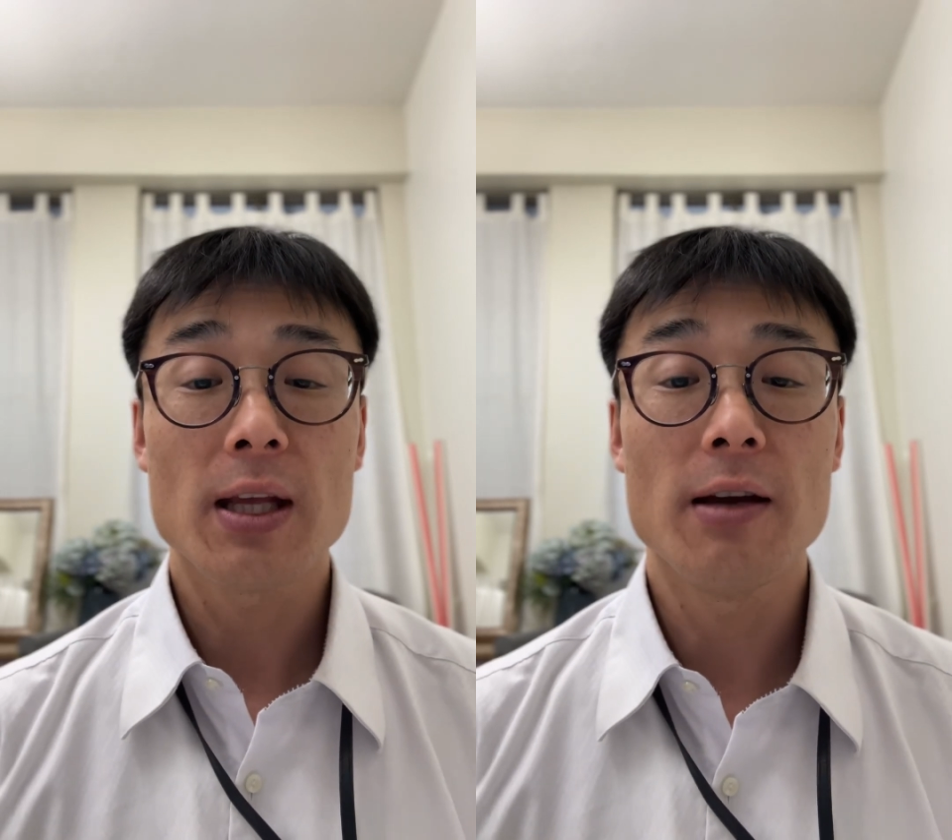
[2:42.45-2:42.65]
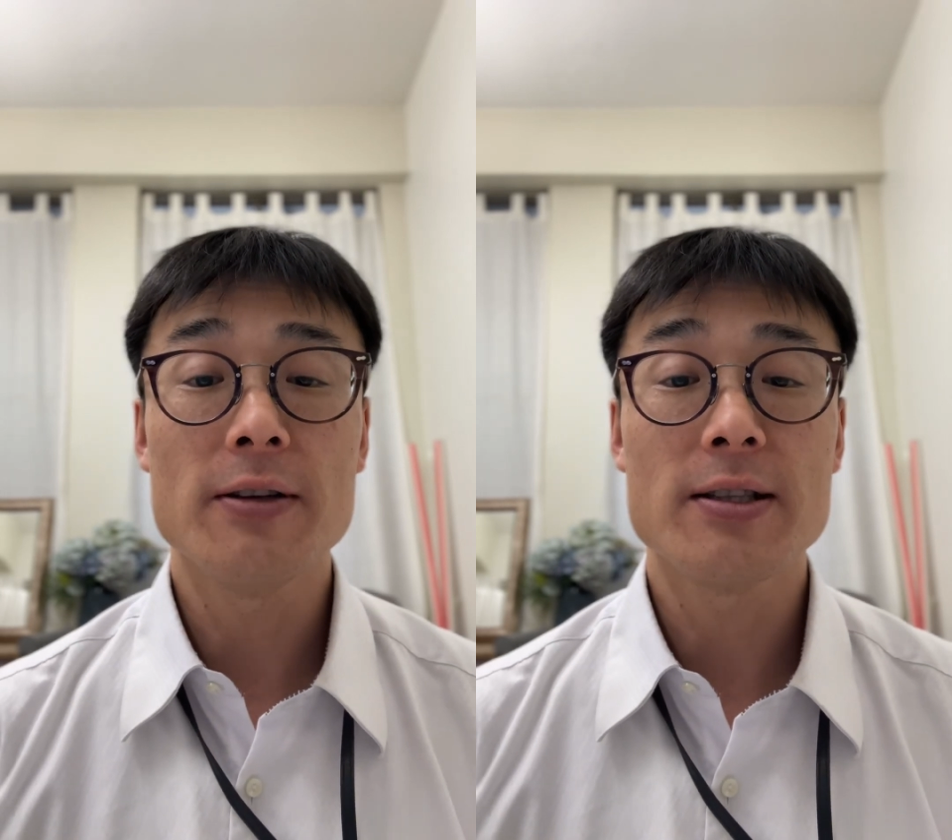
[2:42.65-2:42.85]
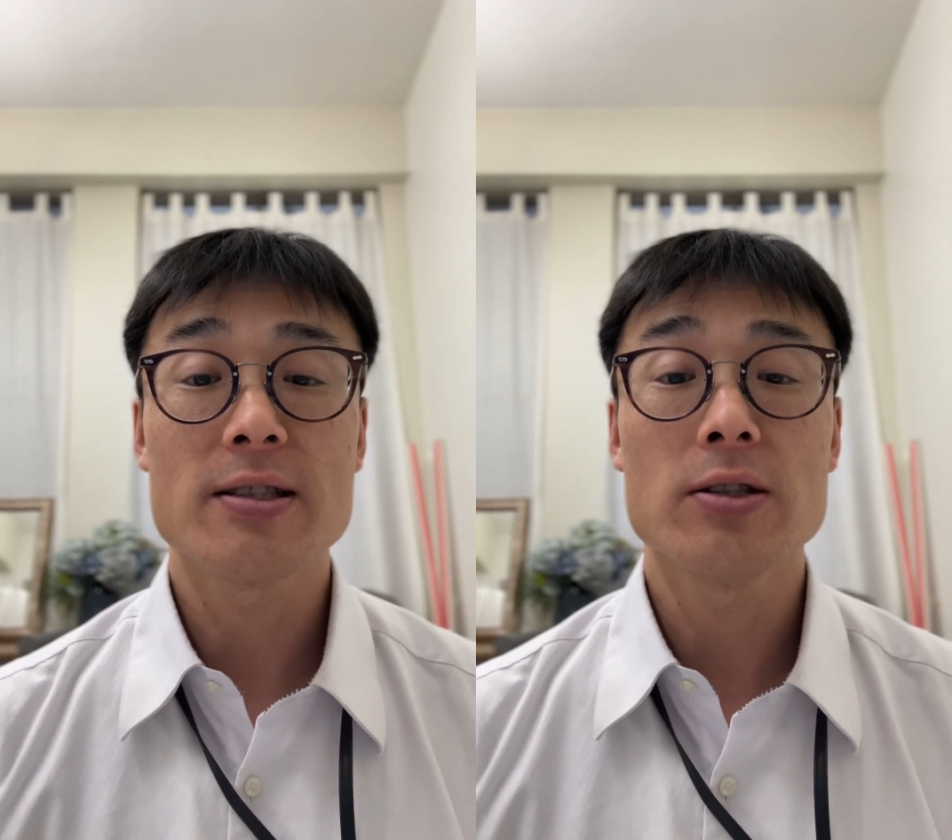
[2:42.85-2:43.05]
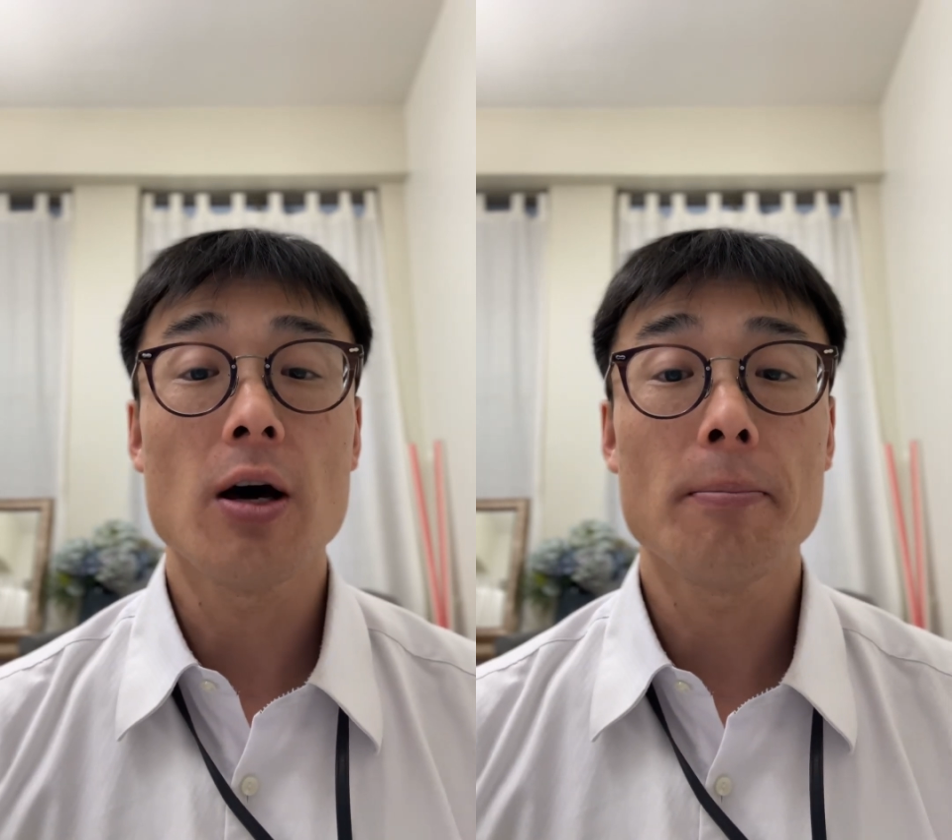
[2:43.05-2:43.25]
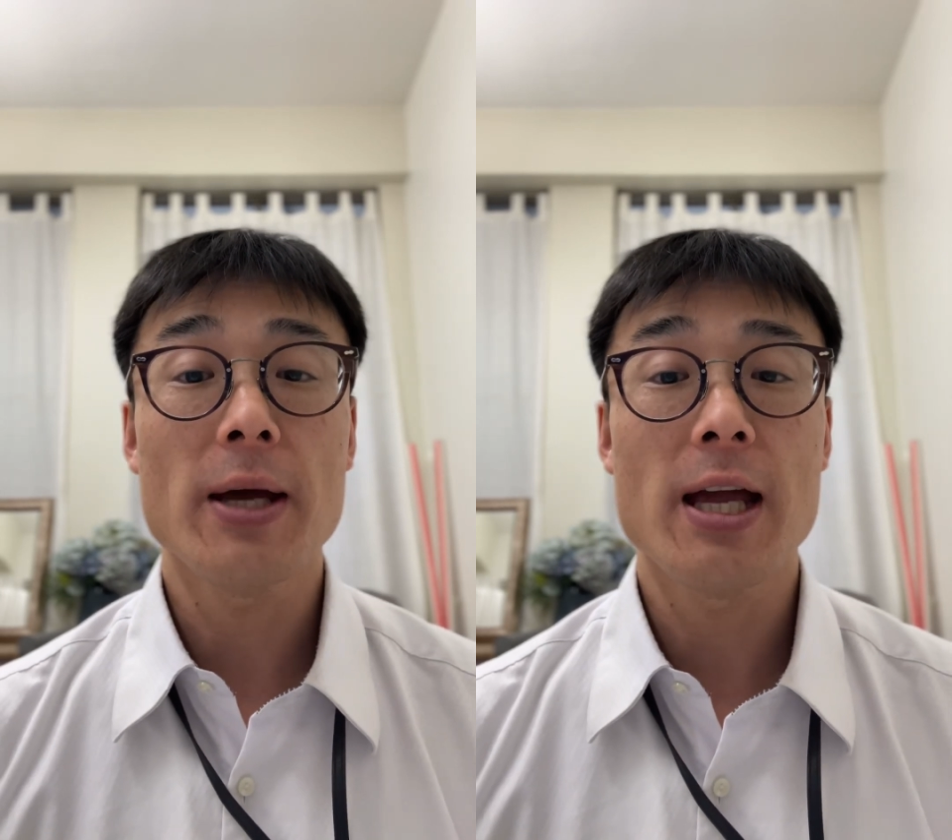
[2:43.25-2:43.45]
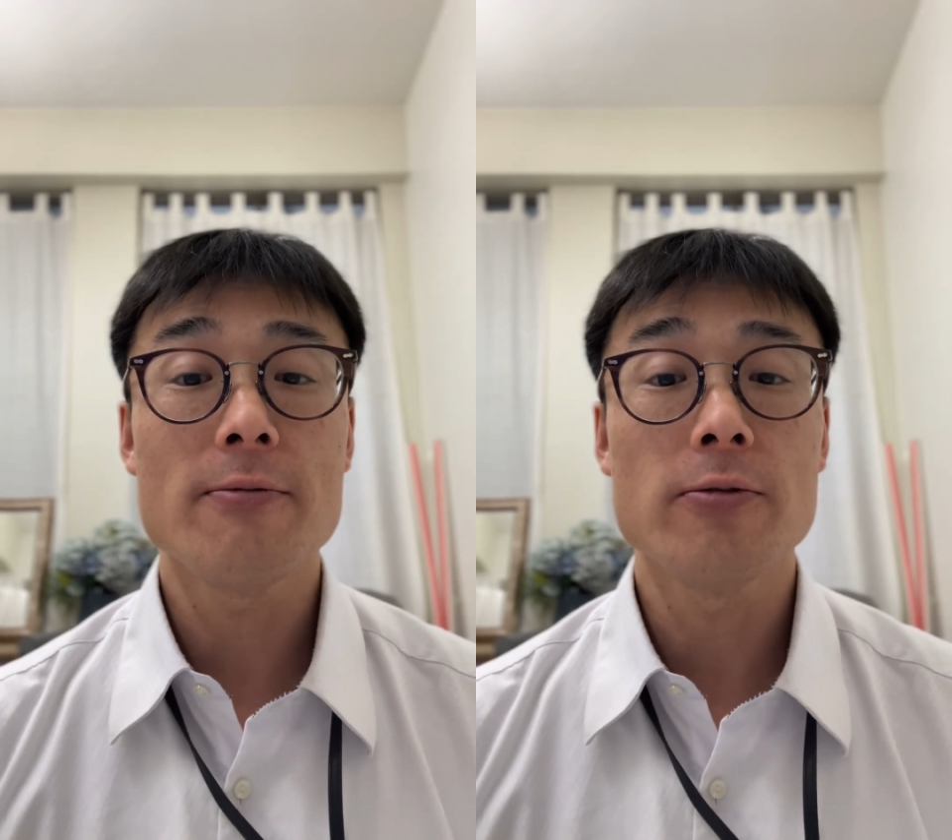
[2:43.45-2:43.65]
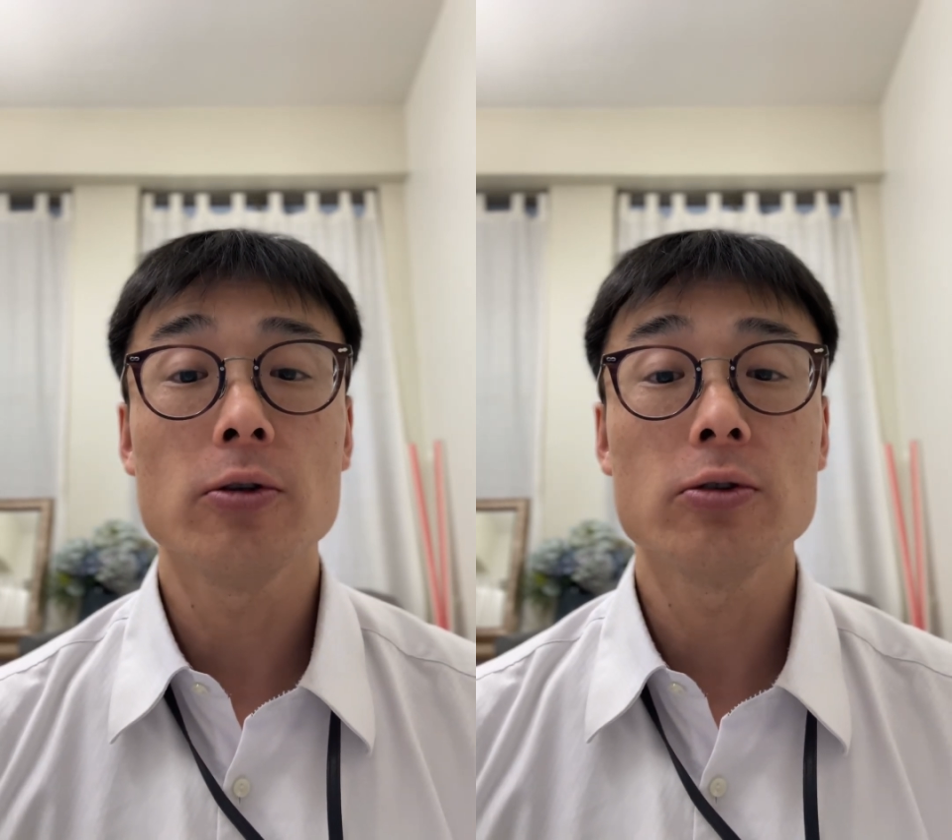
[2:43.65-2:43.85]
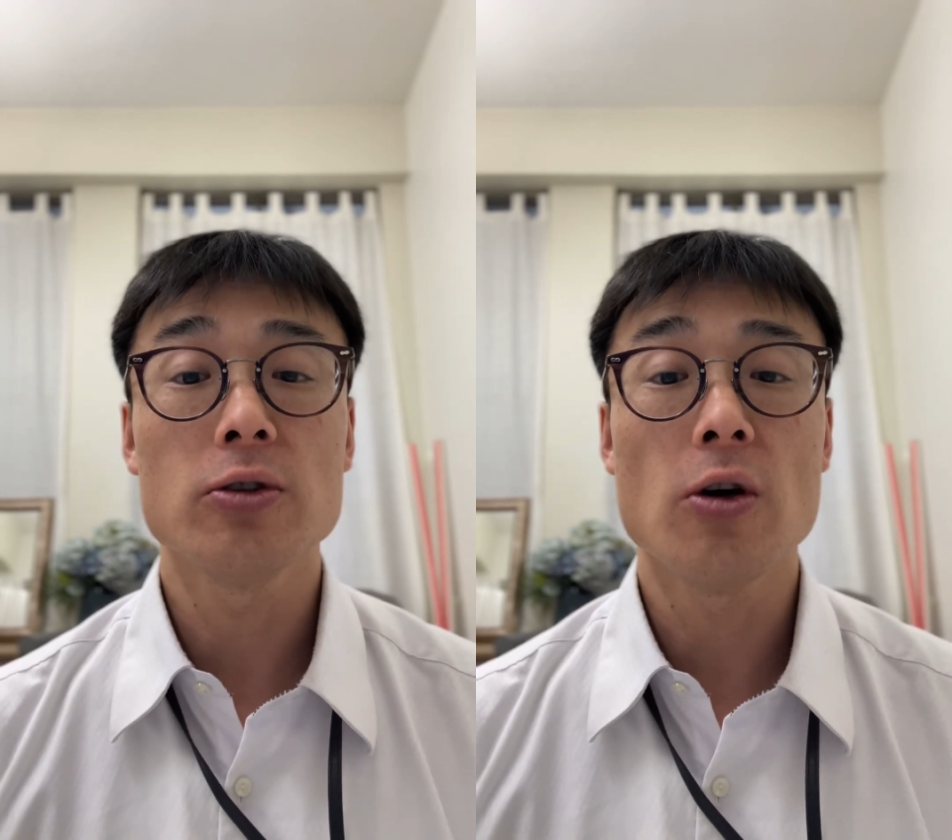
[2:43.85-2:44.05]
if it's not
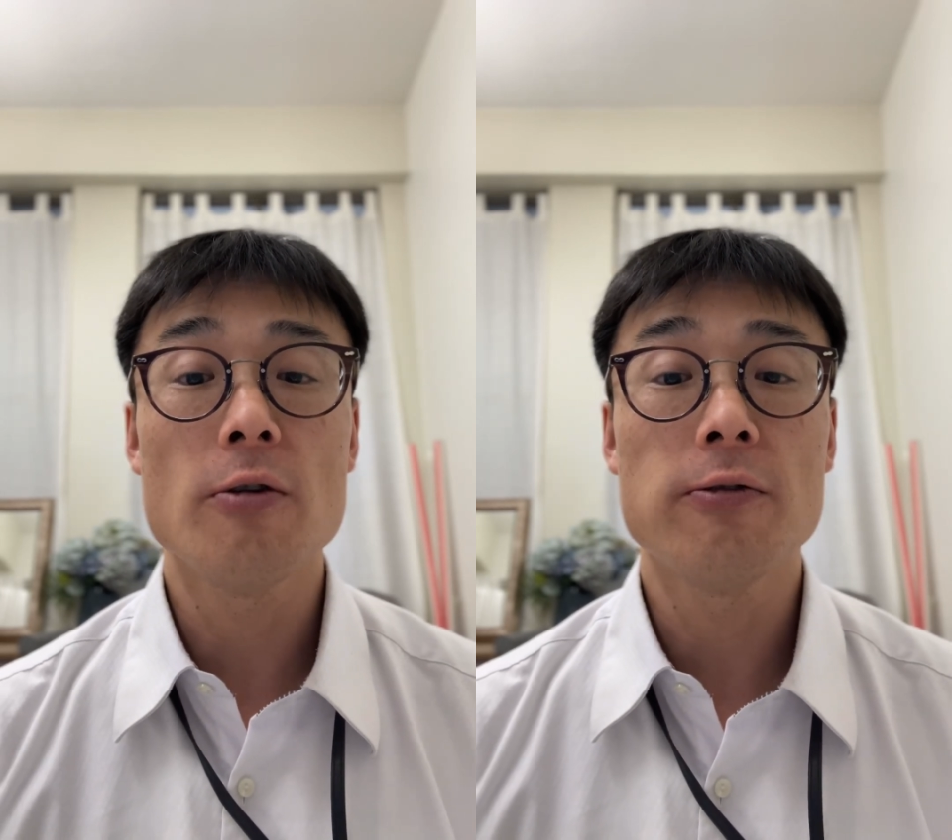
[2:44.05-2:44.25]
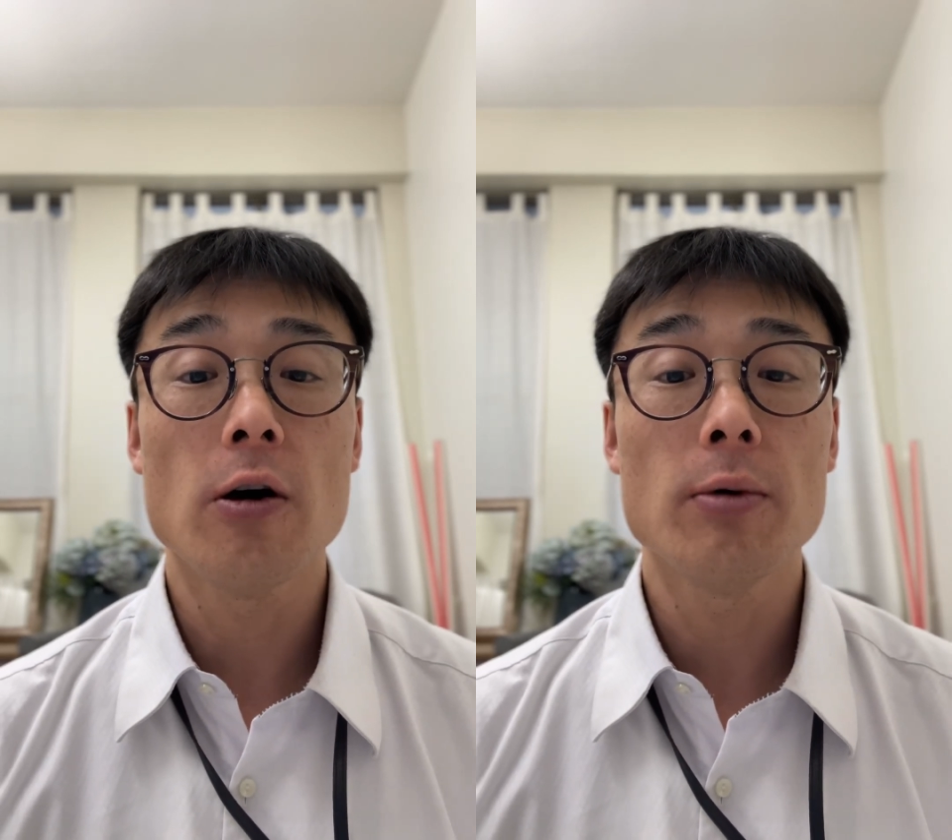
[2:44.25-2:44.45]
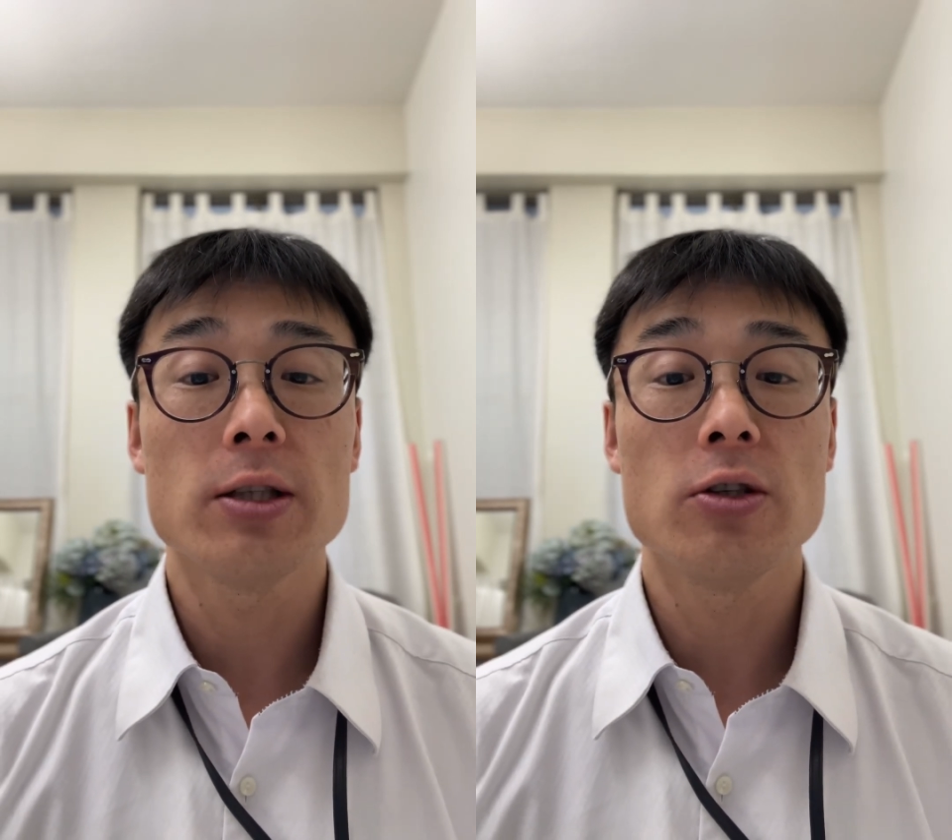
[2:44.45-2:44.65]
painful to go forward,